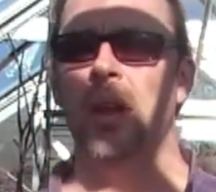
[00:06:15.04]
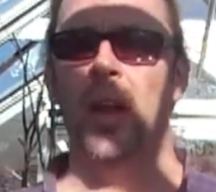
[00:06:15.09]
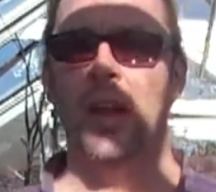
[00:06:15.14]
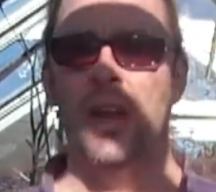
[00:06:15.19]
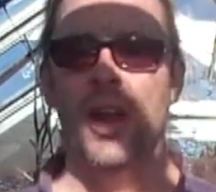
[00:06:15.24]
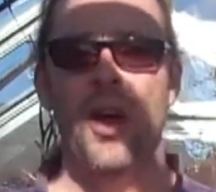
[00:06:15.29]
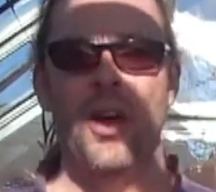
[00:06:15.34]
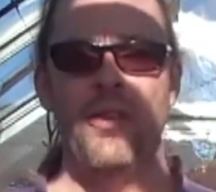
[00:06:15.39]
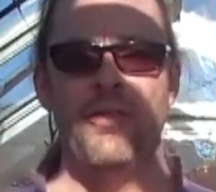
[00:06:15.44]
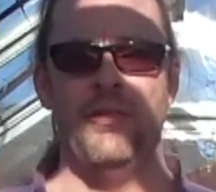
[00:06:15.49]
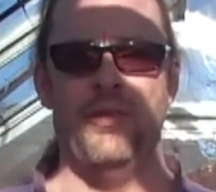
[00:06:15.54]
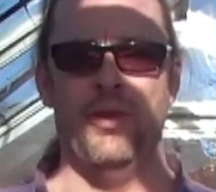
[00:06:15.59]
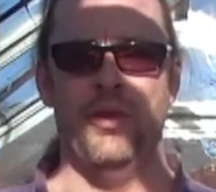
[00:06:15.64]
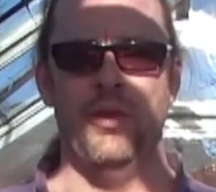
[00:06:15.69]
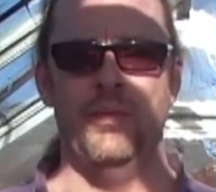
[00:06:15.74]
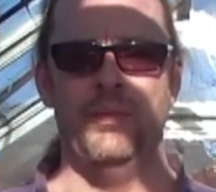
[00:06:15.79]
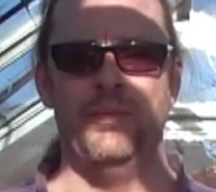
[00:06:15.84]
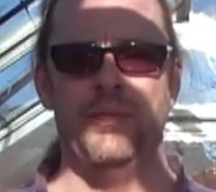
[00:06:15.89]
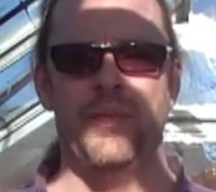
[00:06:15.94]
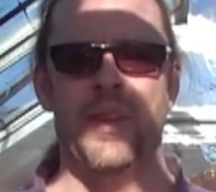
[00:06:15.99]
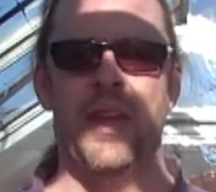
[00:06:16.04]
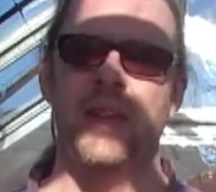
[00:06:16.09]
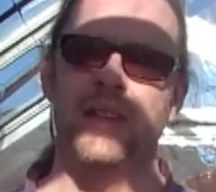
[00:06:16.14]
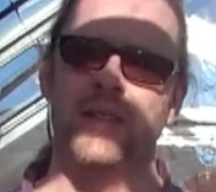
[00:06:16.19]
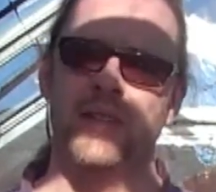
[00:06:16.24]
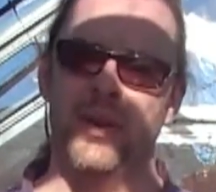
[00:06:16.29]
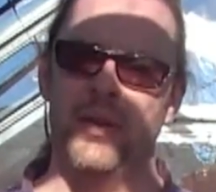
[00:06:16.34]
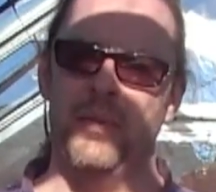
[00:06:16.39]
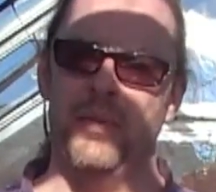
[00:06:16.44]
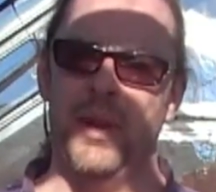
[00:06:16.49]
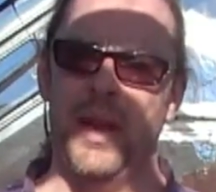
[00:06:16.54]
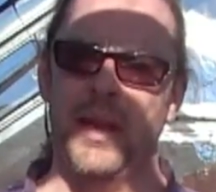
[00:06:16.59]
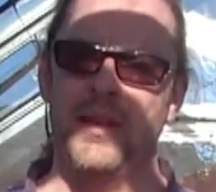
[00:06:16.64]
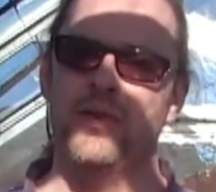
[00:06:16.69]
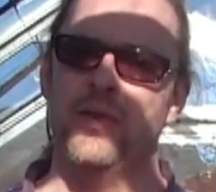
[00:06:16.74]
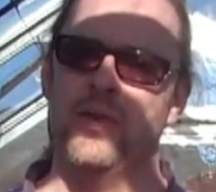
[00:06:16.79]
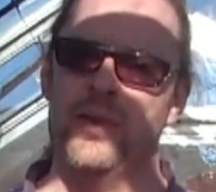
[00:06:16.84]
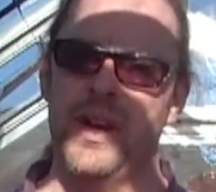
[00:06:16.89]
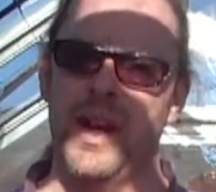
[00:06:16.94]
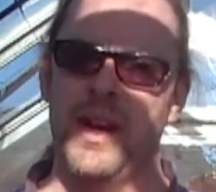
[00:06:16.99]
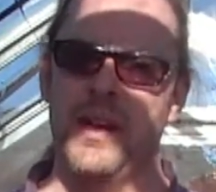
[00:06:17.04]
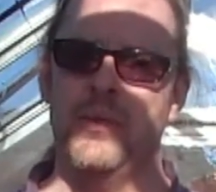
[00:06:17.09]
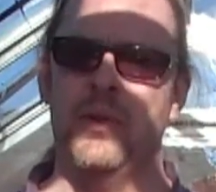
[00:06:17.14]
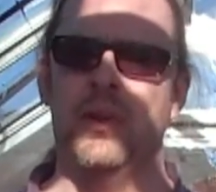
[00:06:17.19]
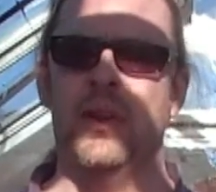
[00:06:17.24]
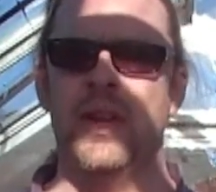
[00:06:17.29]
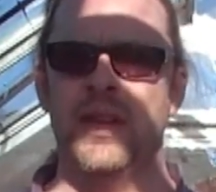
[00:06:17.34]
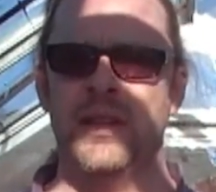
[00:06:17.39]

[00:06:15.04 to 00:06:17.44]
life form. It's not a plant or an animal.